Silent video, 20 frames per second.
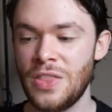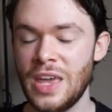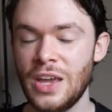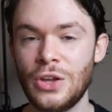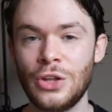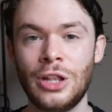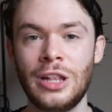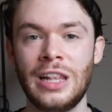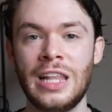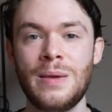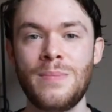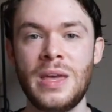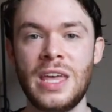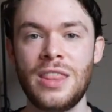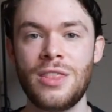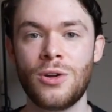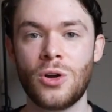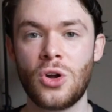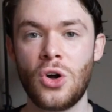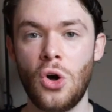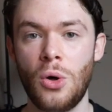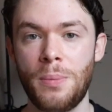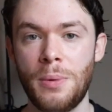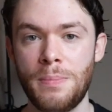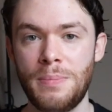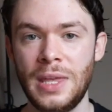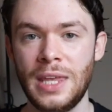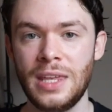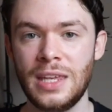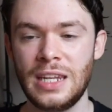they could limit their
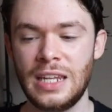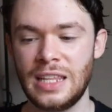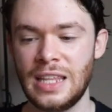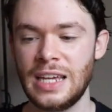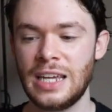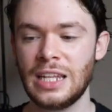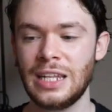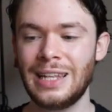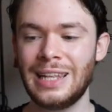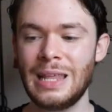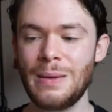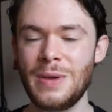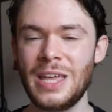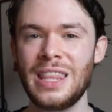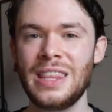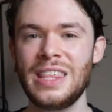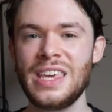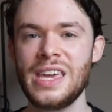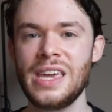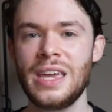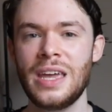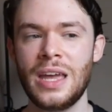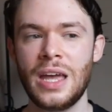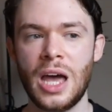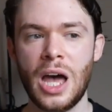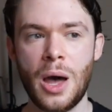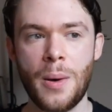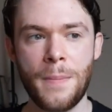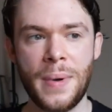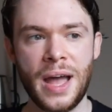culpability. They could limit the
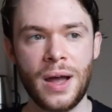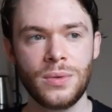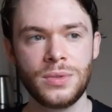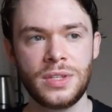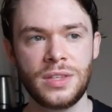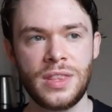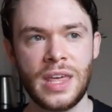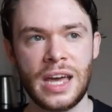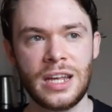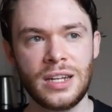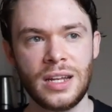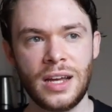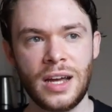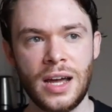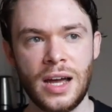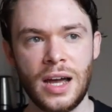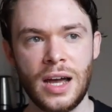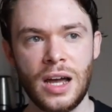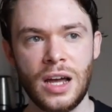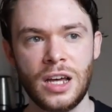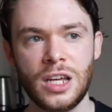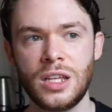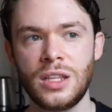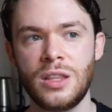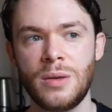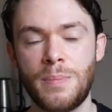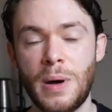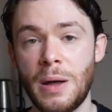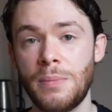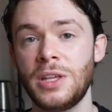amount that uh,
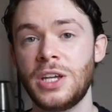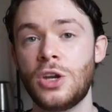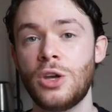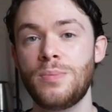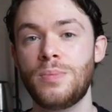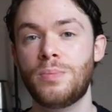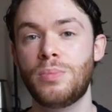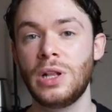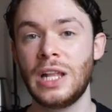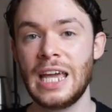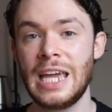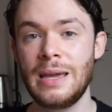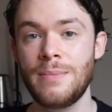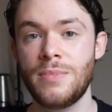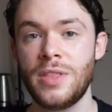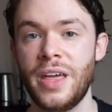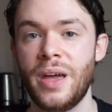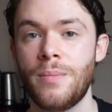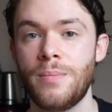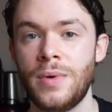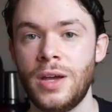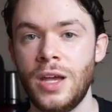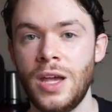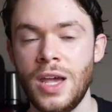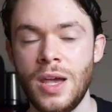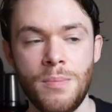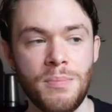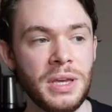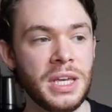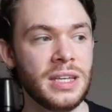the public could blame them
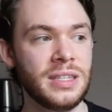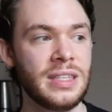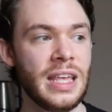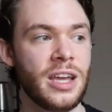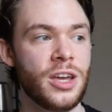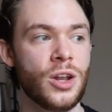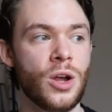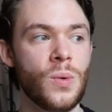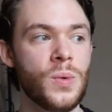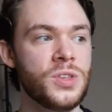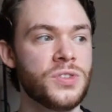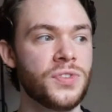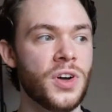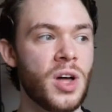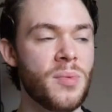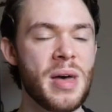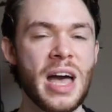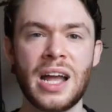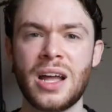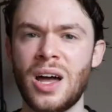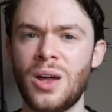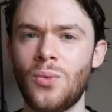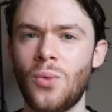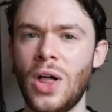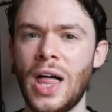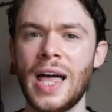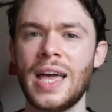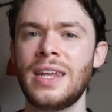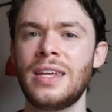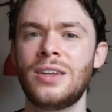because they could always fall back on,
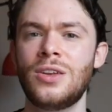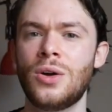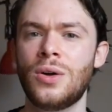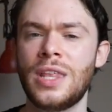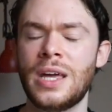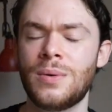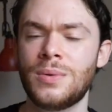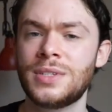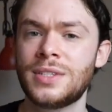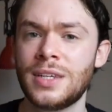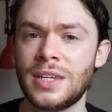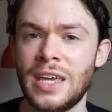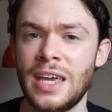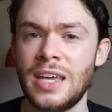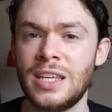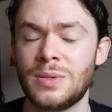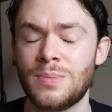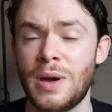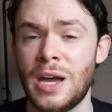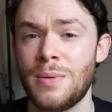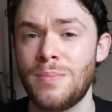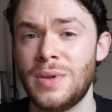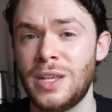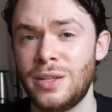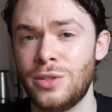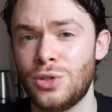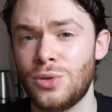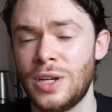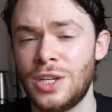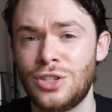well, I didn't know that was the case. My
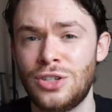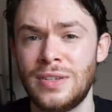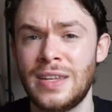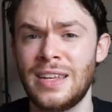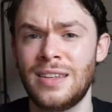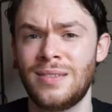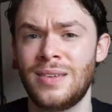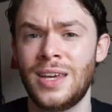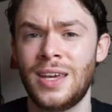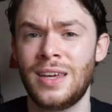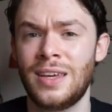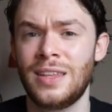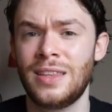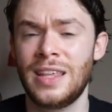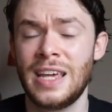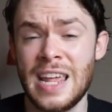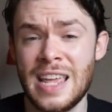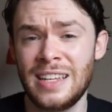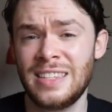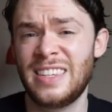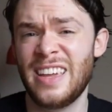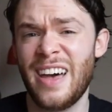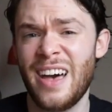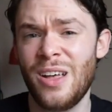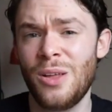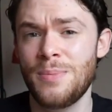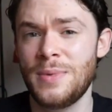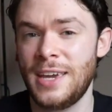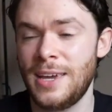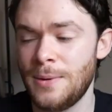administration didn't. They didn't
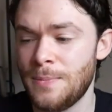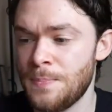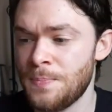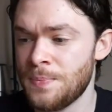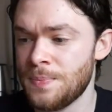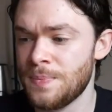tell me.